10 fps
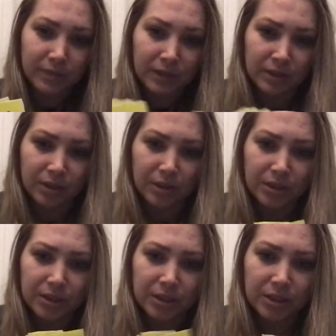So
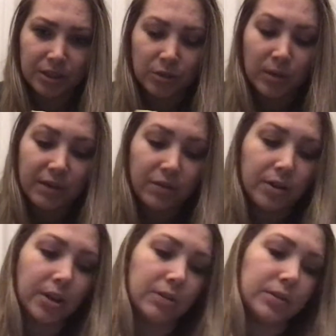there's 24 of
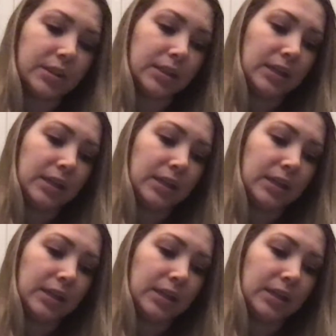those.